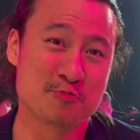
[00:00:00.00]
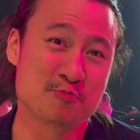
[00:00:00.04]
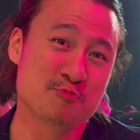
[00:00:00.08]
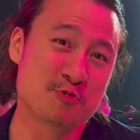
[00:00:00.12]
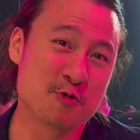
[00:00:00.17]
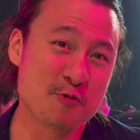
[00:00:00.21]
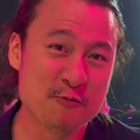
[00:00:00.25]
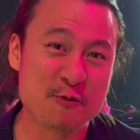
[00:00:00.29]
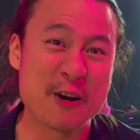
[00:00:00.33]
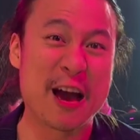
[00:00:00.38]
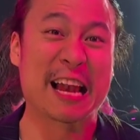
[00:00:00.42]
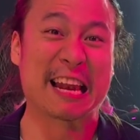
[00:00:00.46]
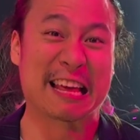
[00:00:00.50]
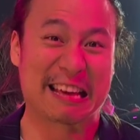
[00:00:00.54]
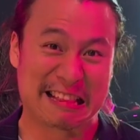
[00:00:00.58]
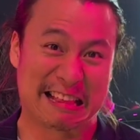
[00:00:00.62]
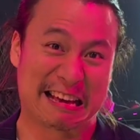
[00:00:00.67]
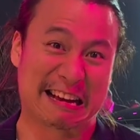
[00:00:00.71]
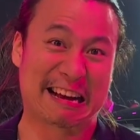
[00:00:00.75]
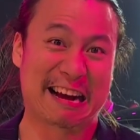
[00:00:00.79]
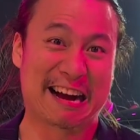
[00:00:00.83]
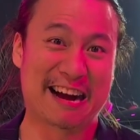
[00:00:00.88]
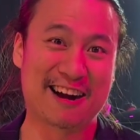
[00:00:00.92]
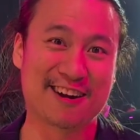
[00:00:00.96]
You valet
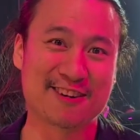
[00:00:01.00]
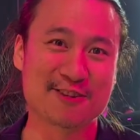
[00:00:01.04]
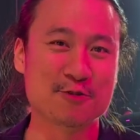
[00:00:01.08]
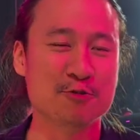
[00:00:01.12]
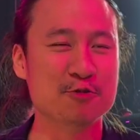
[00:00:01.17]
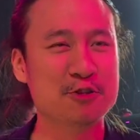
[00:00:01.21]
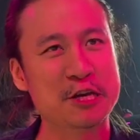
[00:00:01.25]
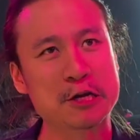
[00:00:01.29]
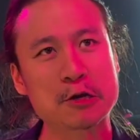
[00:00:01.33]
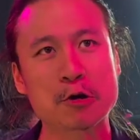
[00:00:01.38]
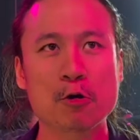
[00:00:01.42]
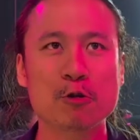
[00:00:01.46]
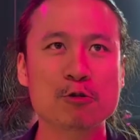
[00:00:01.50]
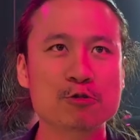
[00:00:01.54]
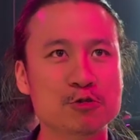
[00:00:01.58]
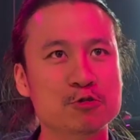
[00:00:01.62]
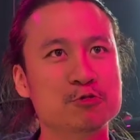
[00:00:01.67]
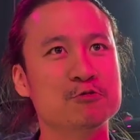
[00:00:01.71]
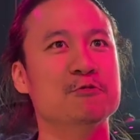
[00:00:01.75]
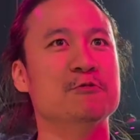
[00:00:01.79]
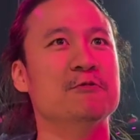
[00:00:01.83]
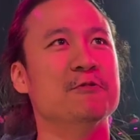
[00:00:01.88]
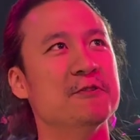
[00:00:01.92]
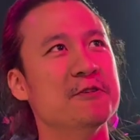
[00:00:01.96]
the car. You only go
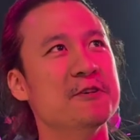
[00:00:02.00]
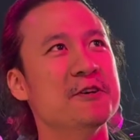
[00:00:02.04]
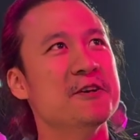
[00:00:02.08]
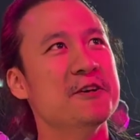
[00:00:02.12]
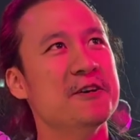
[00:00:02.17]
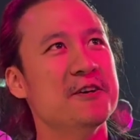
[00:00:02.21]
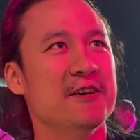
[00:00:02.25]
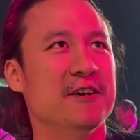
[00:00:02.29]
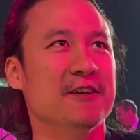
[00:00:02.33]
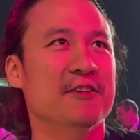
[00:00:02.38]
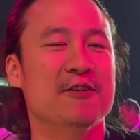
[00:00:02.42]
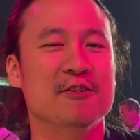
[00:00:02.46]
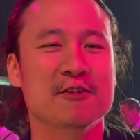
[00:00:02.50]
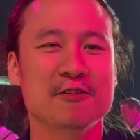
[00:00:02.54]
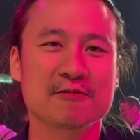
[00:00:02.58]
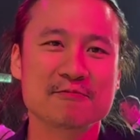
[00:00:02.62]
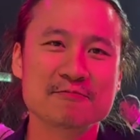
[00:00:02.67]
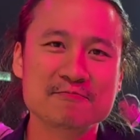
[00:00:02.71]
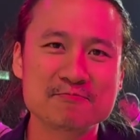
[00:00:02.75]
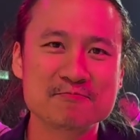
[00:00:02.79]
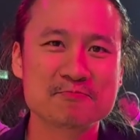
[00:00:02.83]
to, you know,